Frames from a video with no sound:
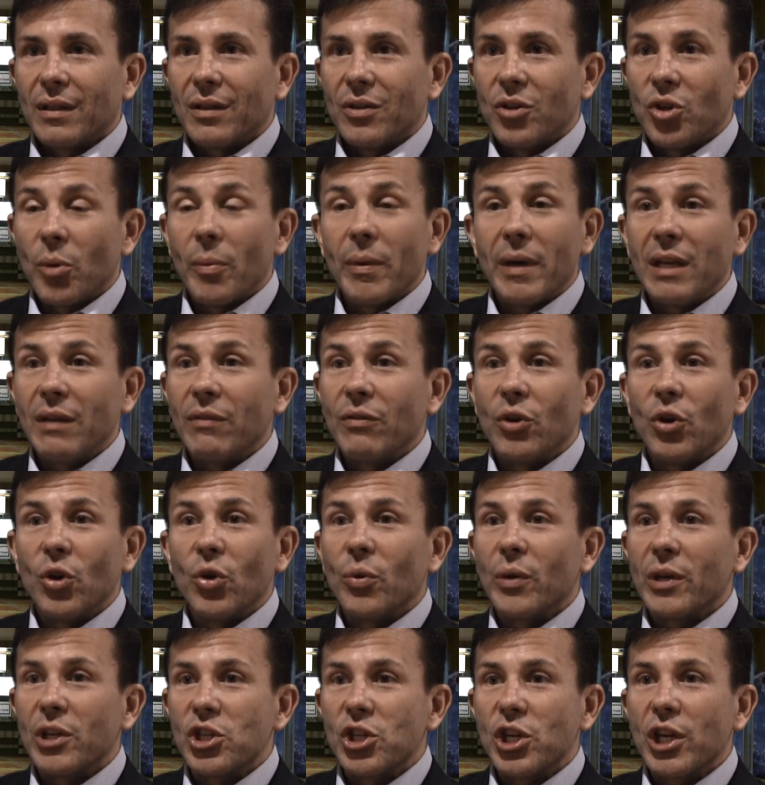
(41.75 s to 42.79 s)
Nobody even
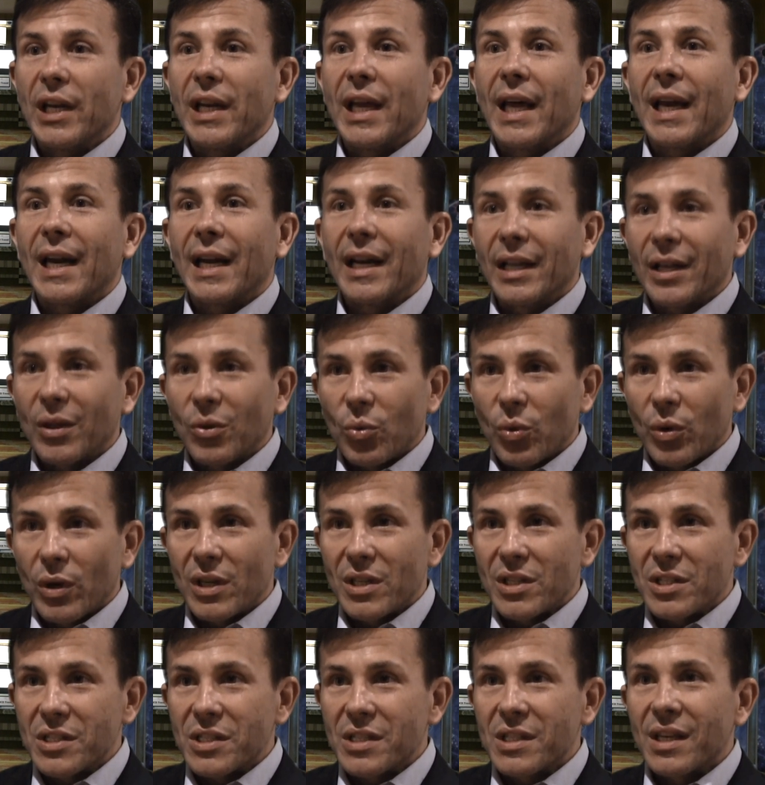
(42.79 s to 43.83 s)
knew what gene editing
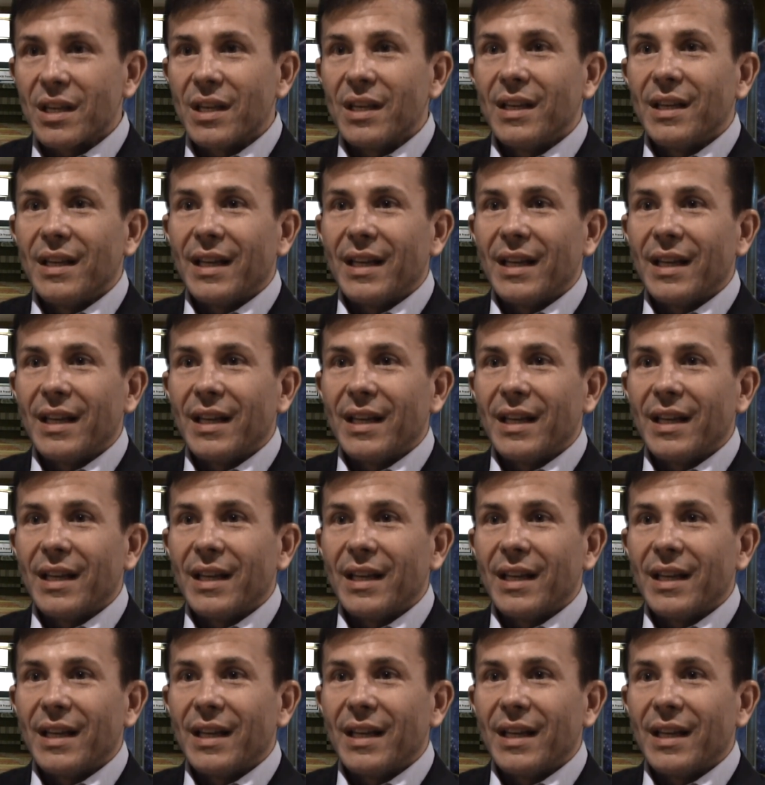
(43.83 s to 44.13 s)
was.